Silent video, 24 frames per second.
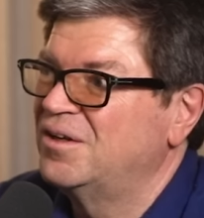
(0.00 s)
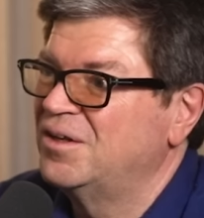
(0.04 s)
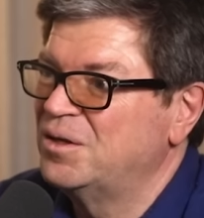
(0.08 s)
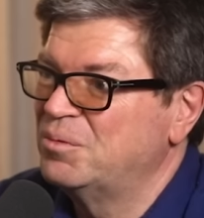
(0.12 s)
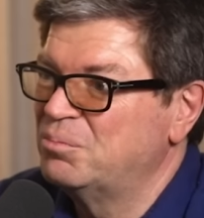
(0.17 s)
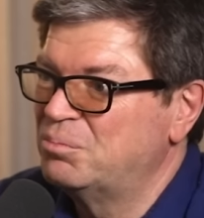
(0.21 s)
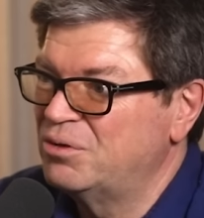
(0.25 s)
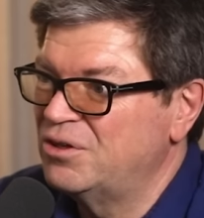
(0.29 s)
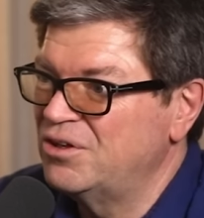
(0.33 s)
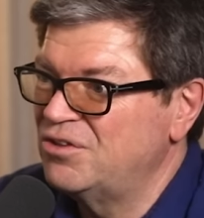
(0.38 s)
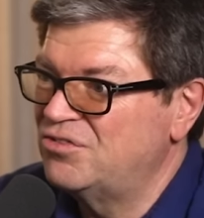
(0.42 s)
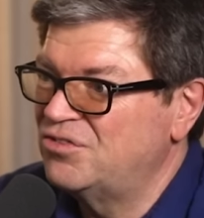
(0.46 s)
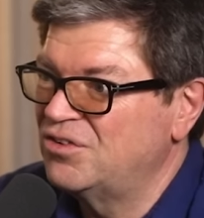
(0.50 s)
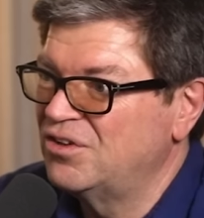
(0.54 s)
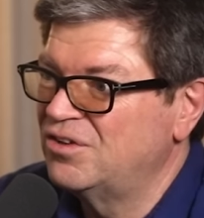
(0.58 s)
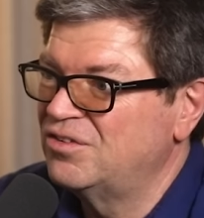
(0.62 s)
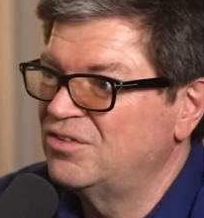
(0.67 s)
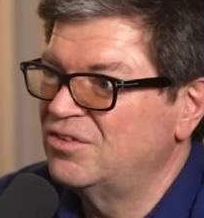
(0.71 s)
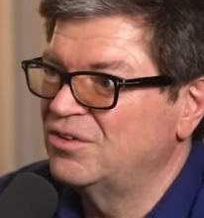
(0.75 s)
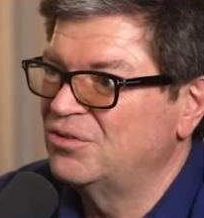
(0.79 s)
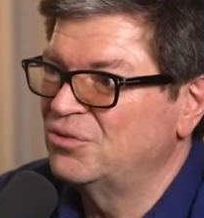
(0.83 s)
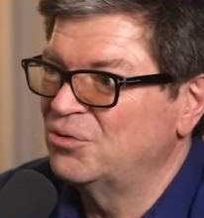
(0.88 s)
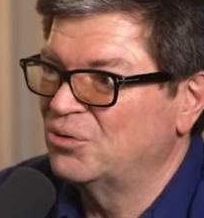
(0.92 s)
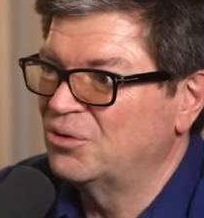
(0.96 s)

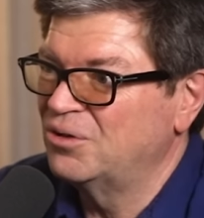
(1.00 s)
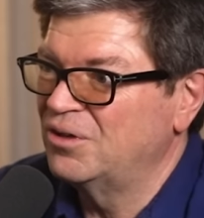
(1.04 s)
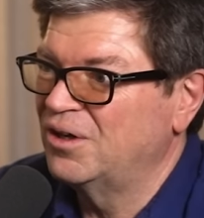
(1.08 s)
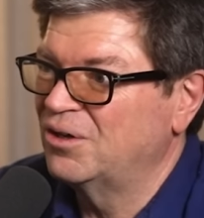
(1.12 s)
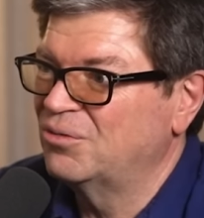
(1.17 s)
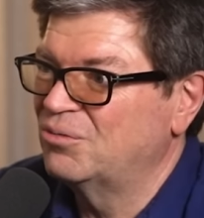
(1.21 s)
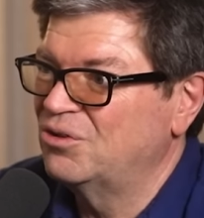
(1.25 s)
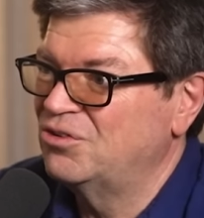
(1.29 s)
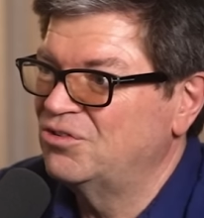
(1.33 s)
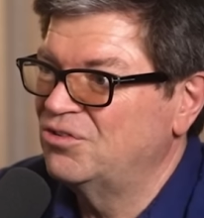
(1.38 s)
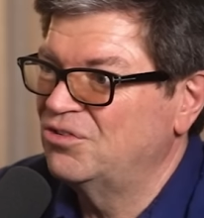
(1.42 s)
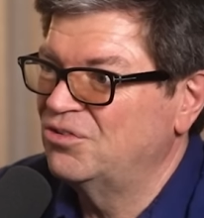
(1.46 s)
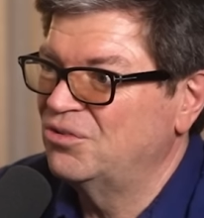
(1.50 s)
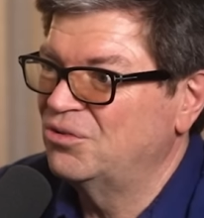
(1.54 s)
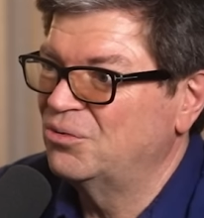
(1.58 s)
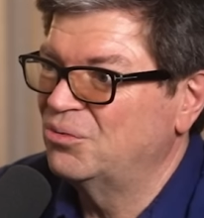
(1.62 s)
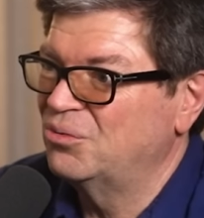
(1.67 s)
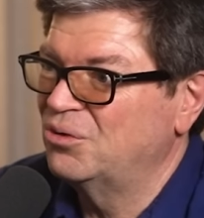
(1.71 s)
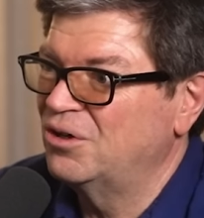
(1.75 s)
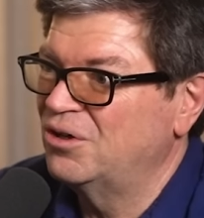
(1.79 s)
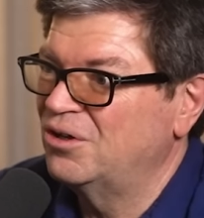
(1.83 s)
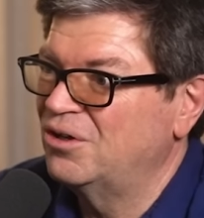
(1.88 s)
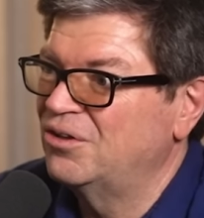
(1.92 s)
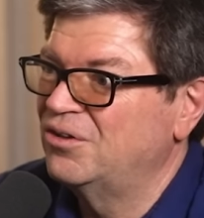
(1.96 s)
implicit in all languages in the
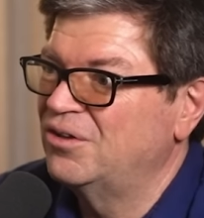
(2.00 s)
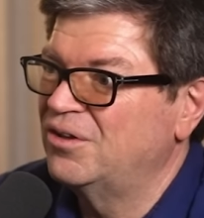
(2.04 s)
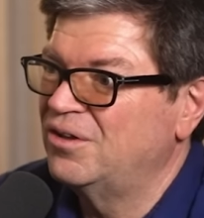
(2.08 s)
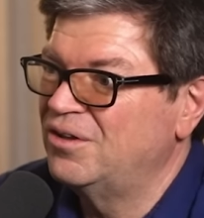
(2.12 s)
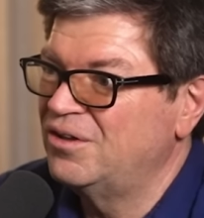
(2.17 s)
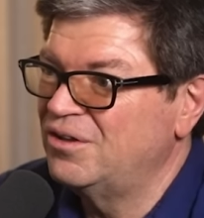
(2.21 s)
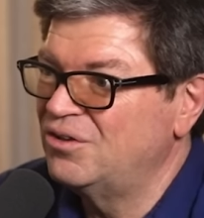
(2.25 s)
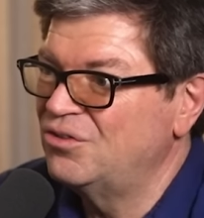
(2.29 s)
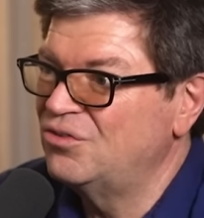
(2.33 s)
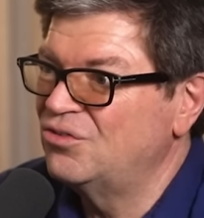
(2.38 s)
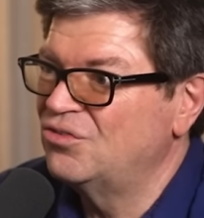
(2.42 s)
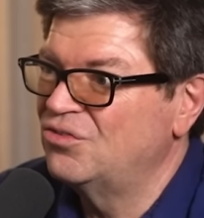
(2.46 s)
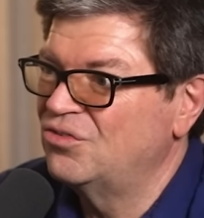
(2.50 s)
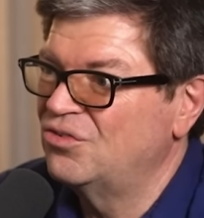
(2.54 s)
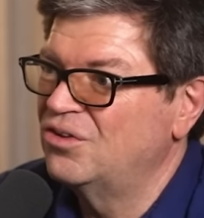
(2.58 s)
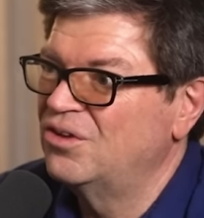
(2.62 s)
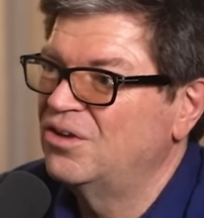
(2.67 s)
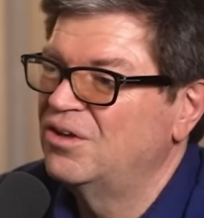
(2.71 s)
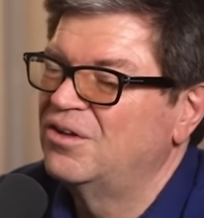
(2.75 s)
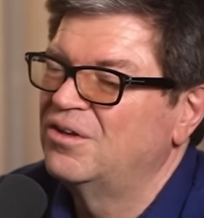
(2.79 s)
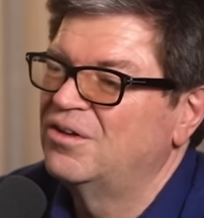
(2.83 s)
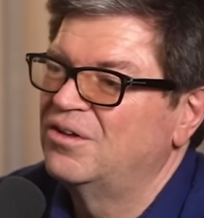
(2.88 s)
world is